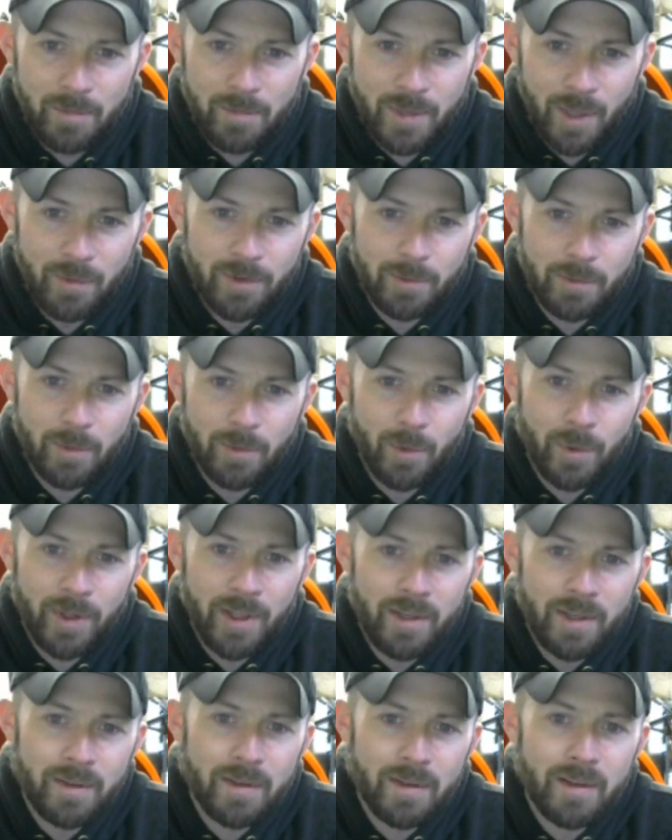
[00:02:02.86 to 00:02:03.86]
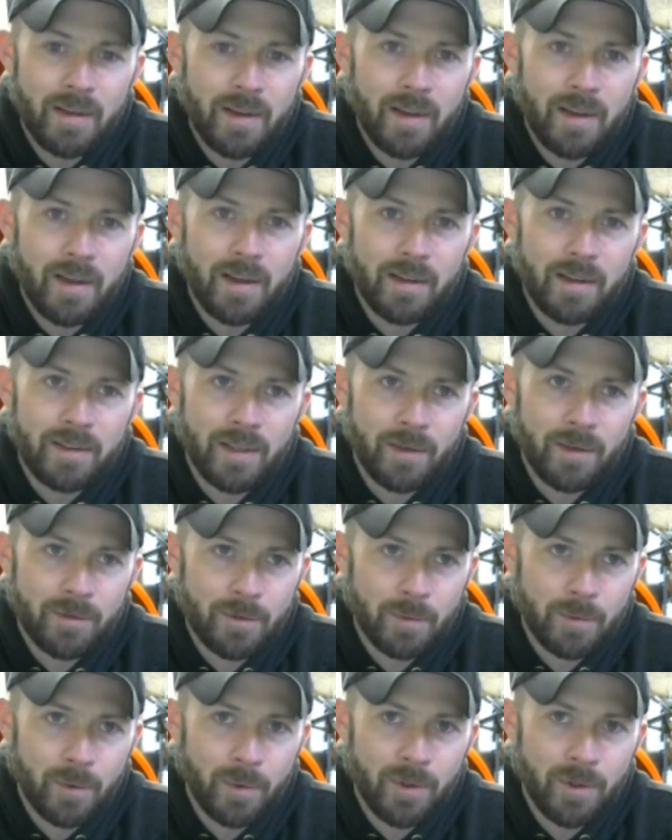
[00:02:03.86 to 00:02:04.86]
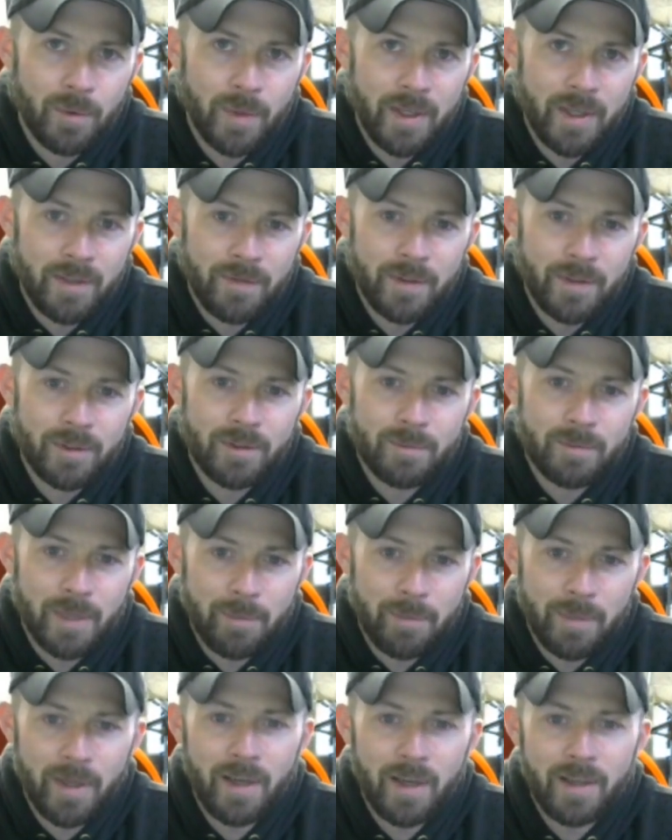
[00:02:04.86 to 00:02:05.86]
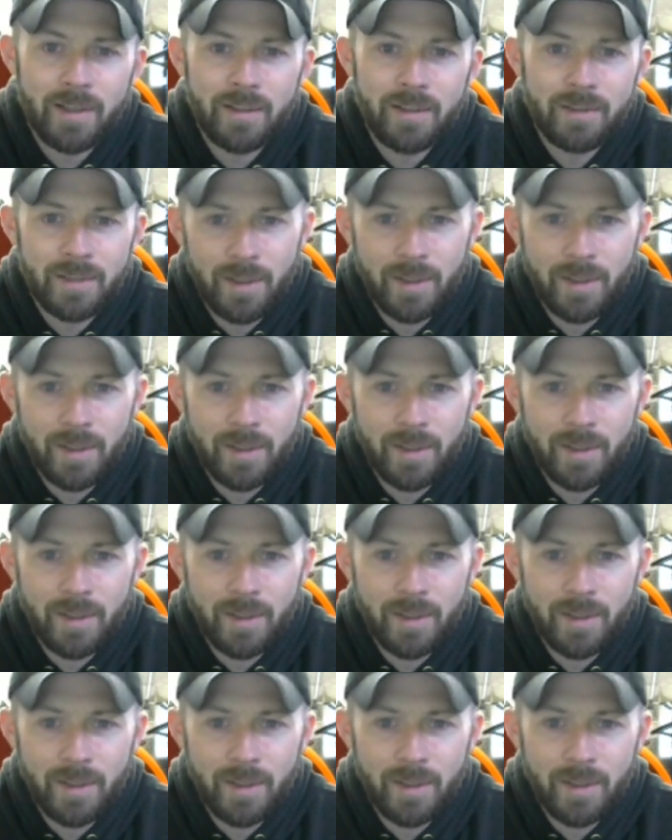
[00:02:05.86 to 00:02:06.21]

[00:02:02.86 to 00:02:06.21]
comfortable with it, comfortable with the way it feels in my pocket,